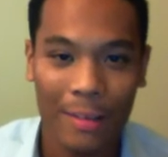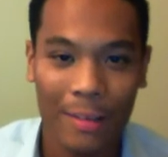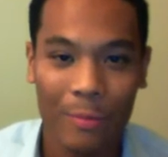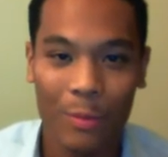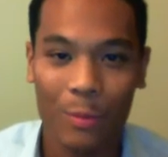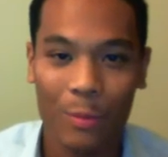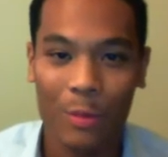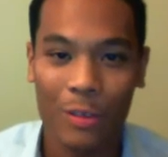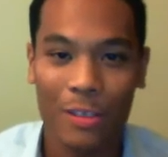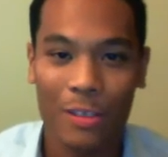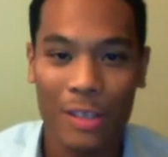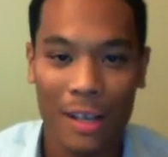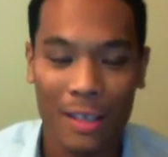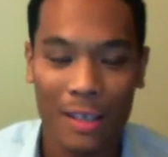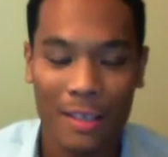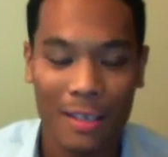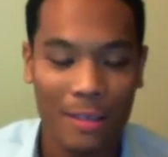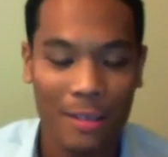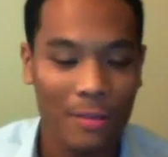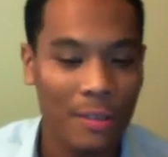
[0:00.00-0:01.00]
and we will
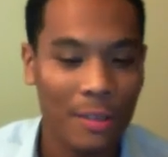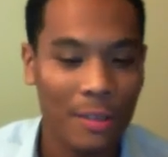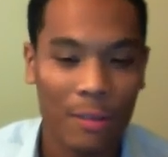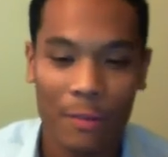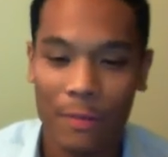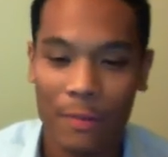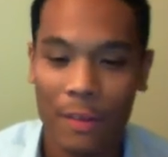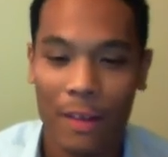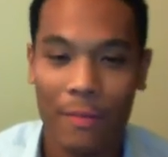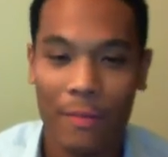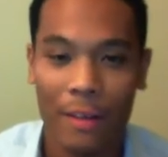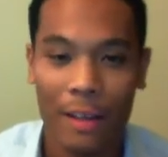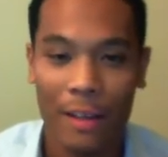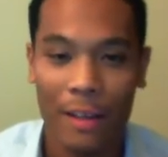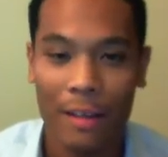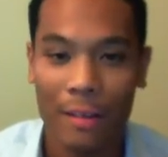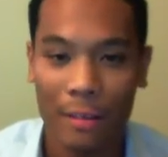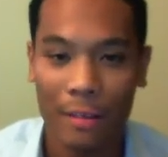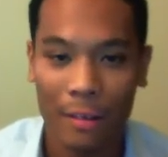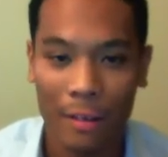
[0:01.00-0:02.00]
talk to you. So if you have
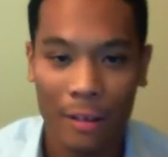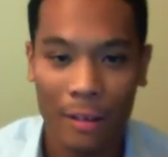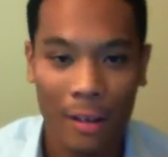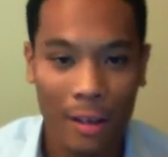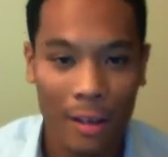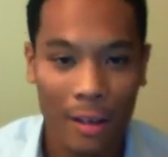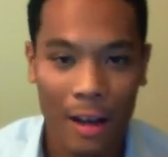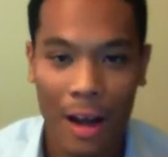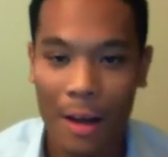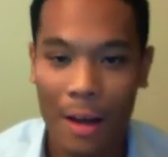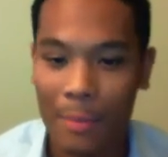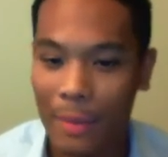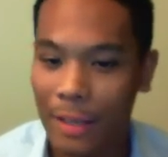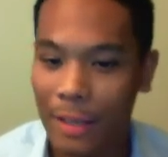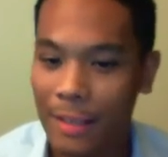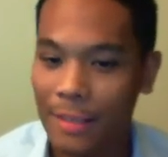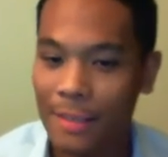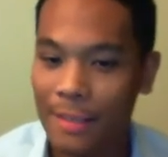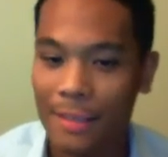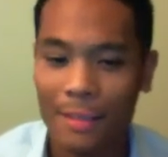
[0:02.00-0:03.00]
any other
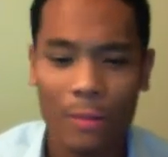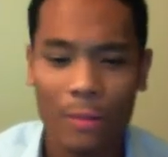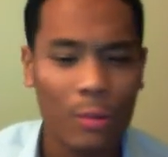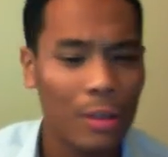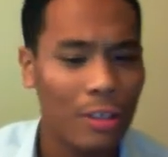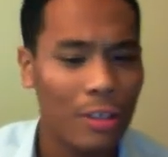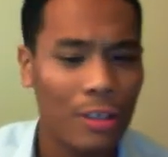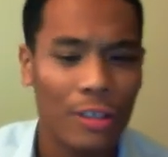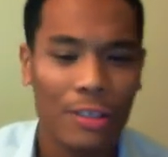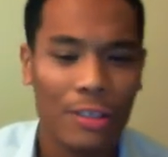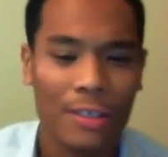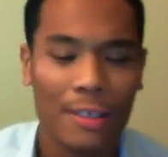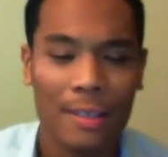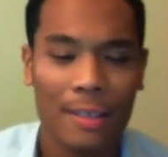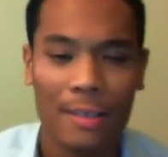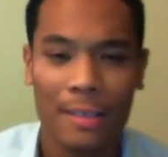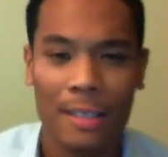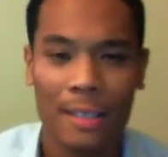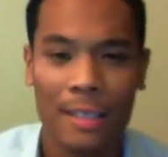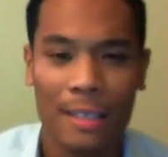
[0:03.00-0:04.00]
comments, questions,
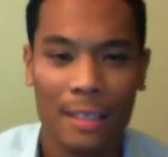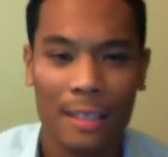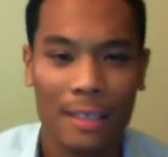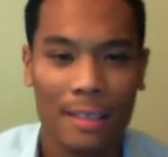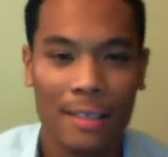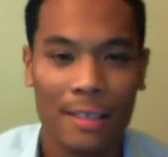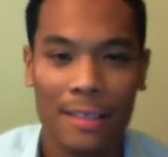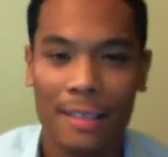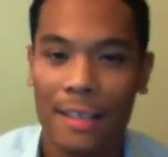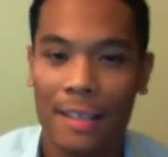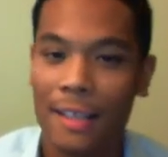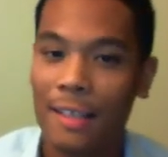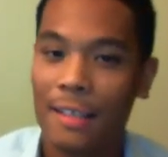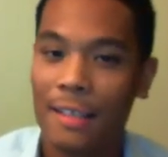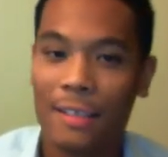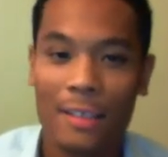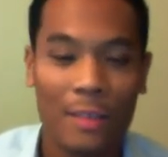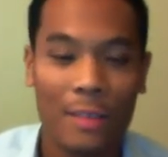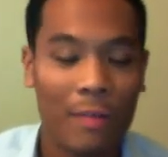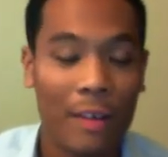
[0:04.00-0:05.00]
suggestions,
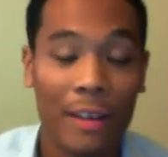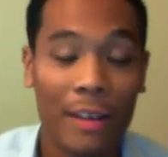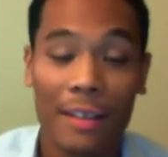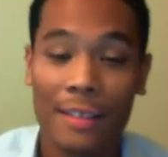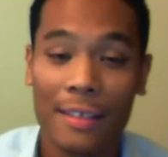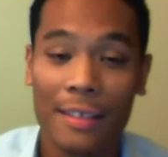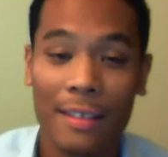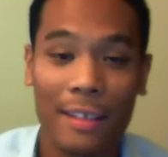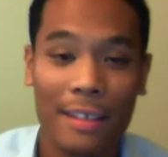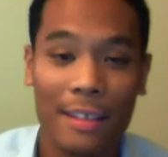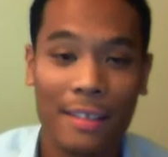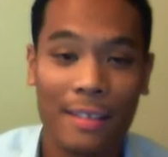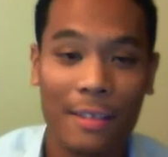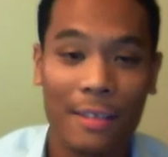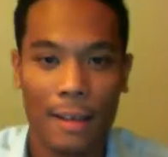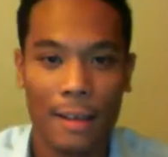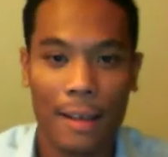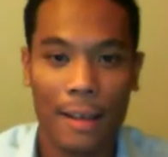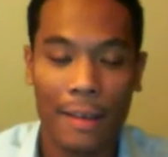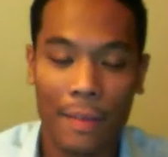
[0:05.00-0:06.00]
just find us and let us
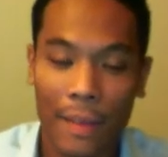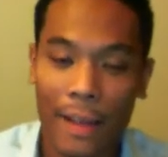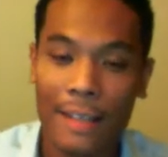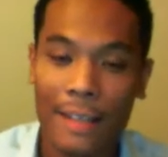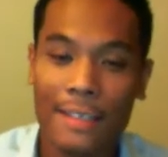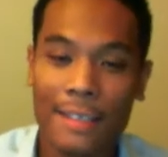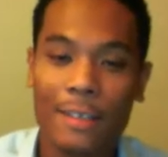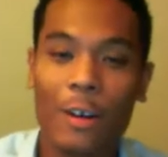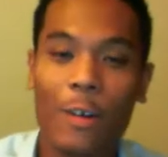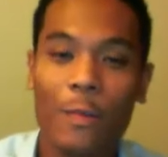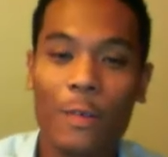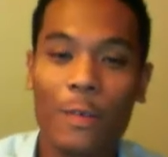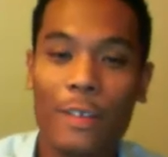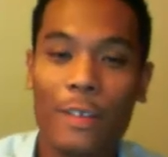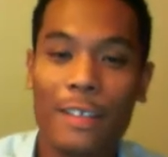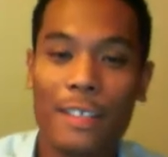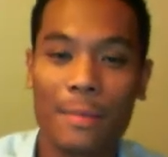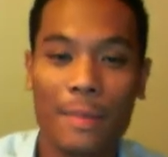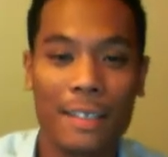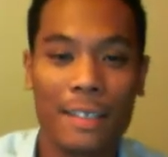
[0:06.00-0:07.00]
know. And that's all for
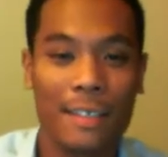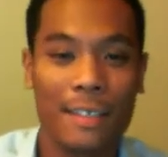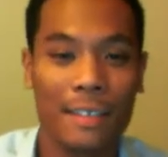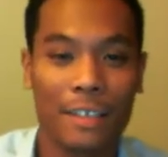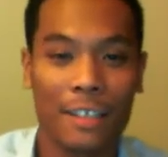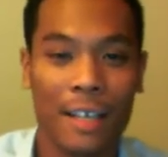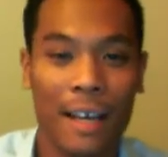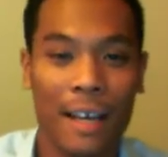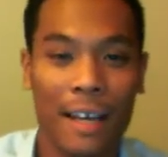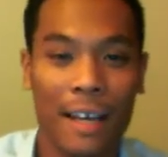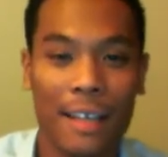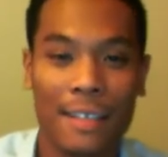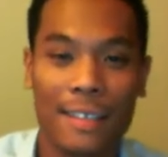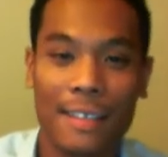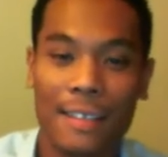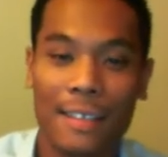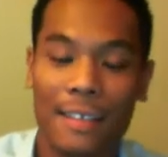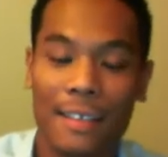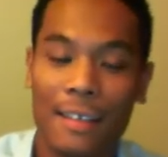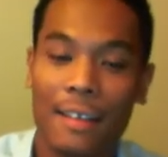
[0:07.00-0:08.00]
this message,
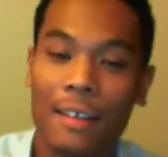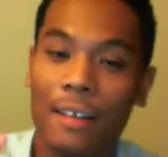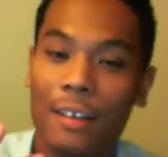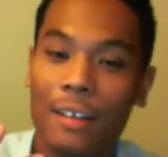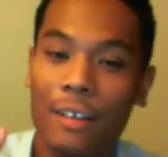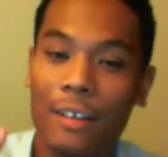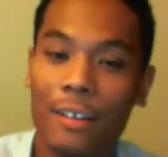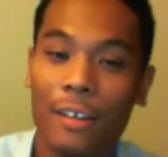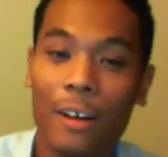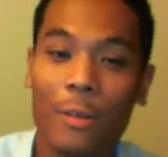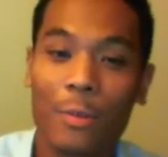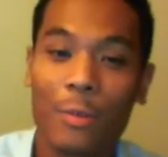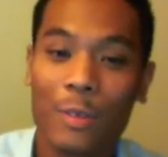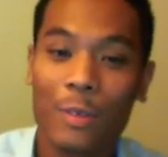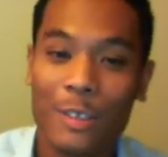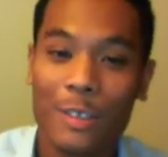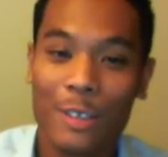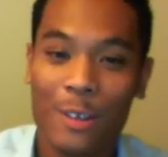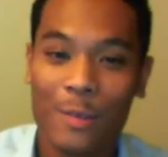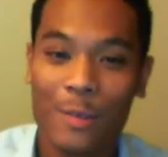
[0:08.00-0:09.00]
guys. Good luck with the
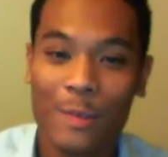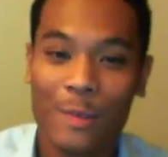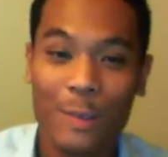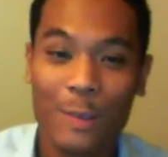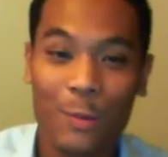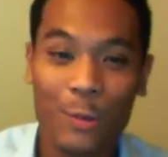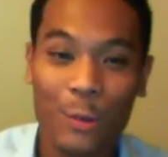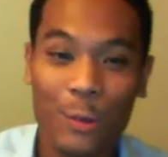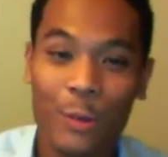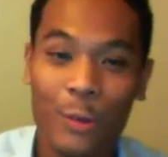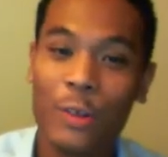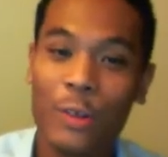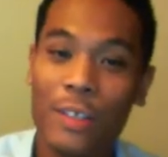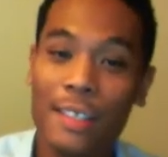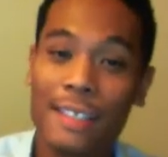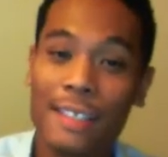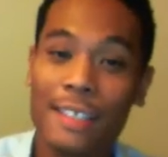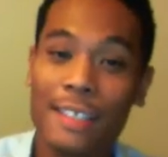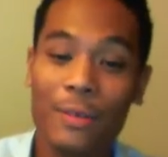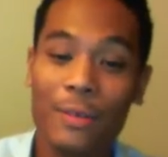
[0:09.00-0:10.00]
start of school.
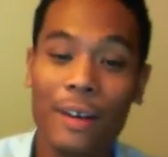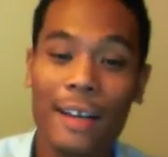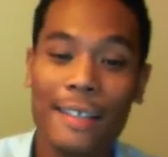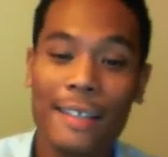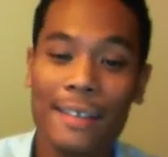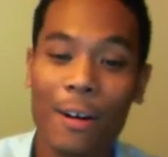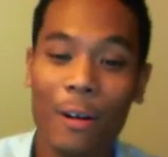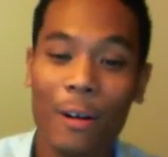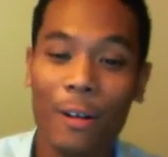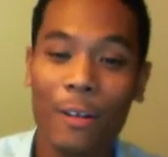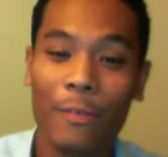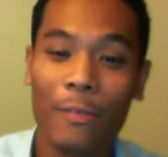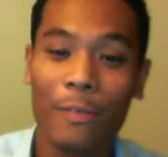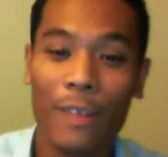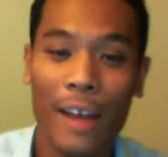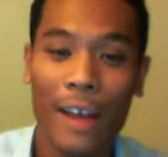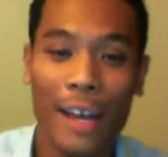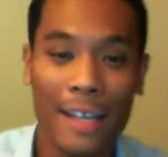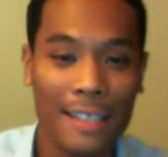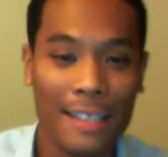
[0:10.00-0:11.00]
See you guys all at
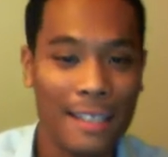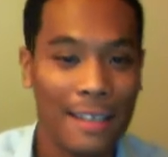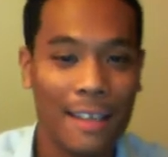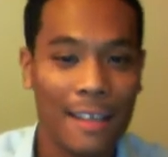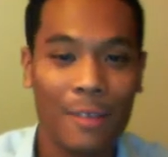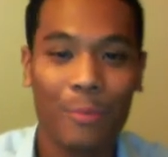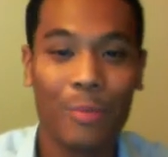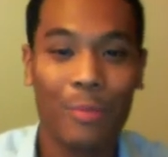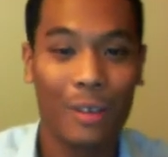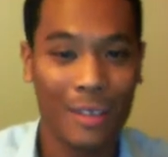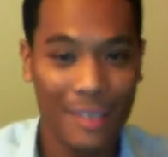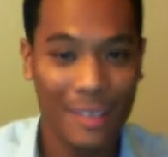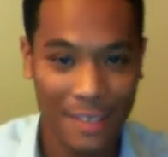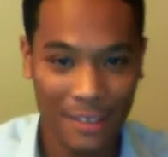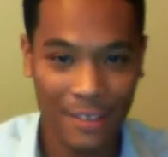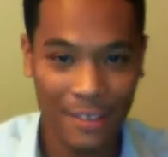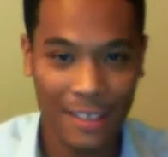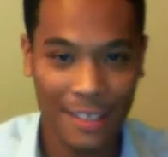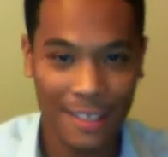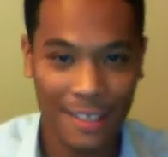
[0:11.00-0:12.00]
FACT. But
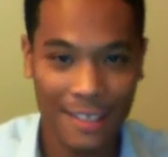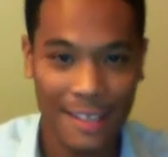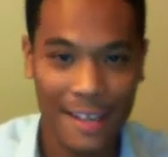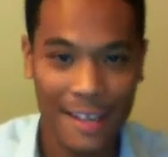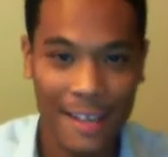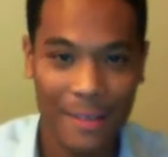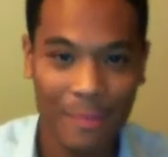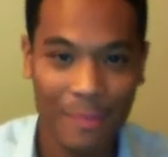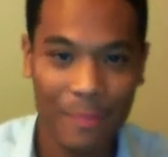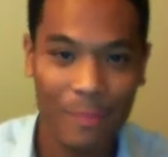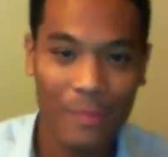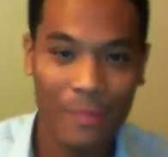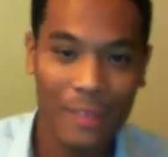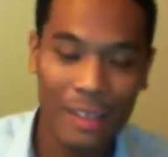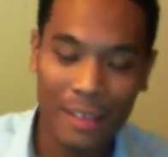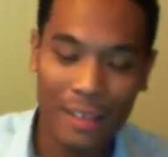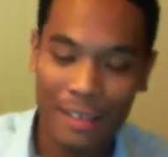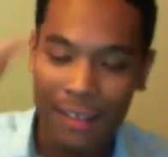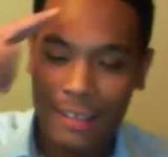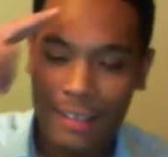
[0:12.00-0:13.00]
until next time,
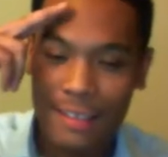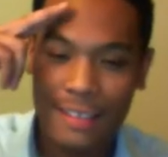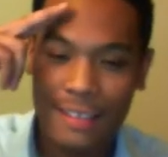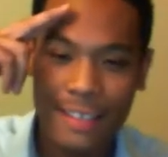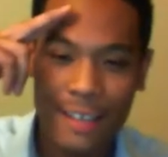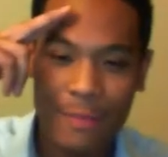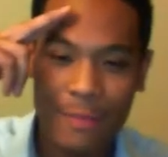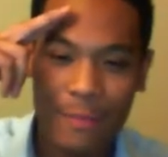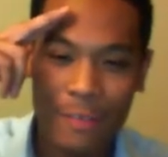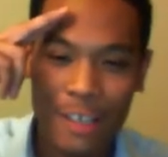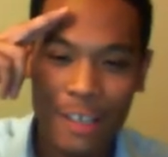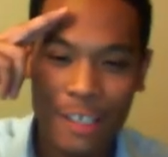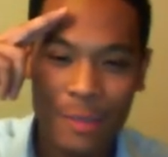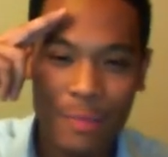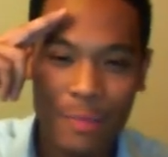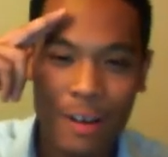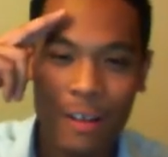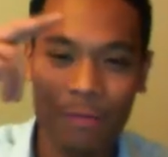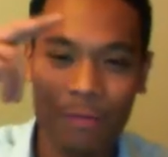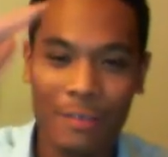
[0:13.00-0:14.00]
stay fresh,
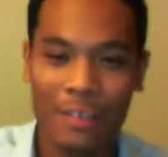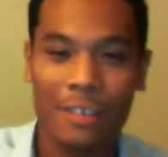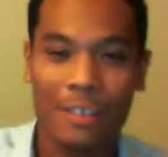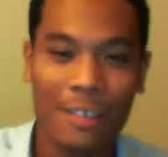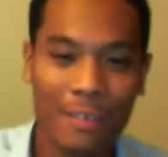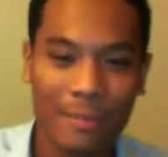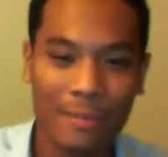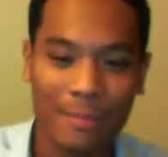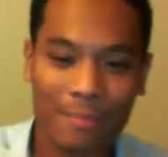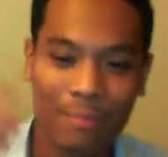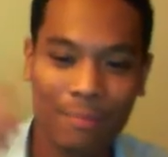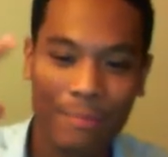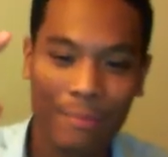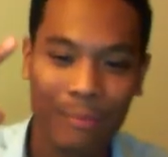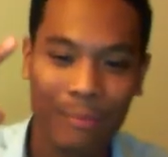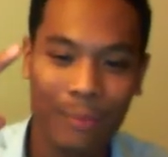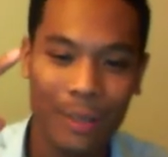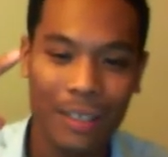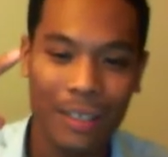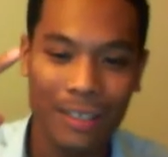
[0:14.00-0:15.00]
Mafa.
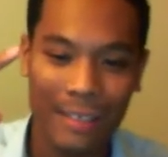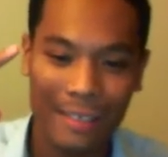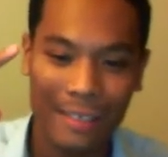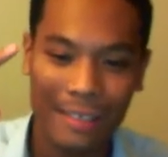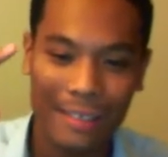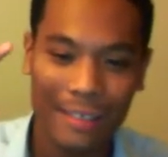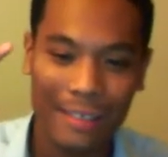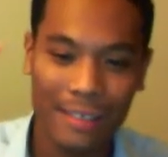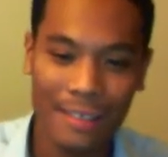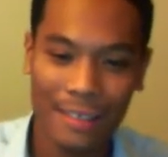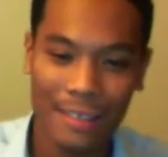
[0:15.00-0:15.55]
Peace.